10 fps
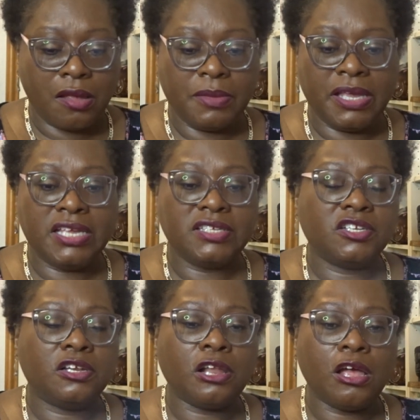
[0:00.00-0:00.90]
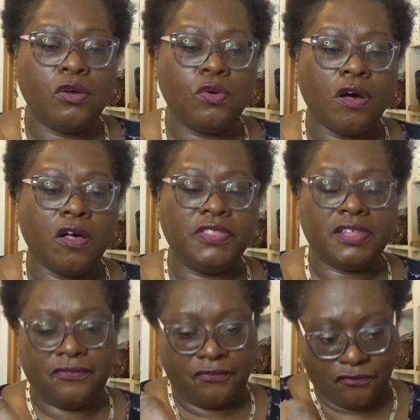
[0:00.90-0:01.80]
is Glow on
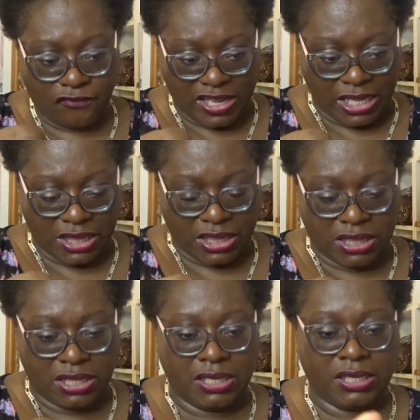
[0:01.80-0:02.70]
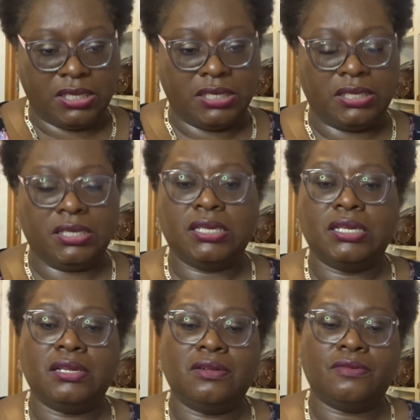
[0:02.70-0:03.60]
the 5th.
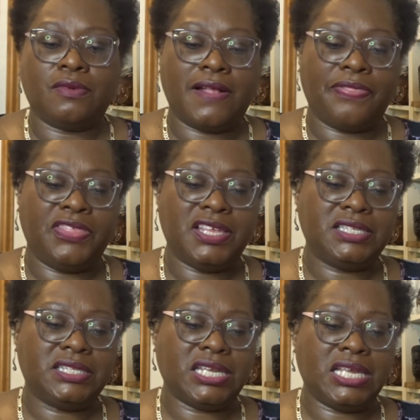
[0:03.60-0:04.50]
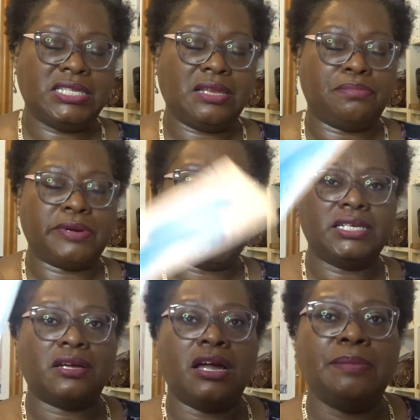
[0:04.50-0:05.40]
Right, this is a
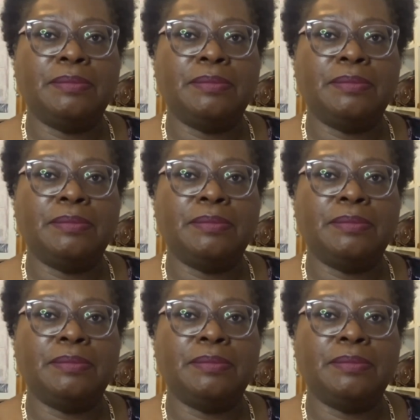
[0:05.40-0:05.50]
brand I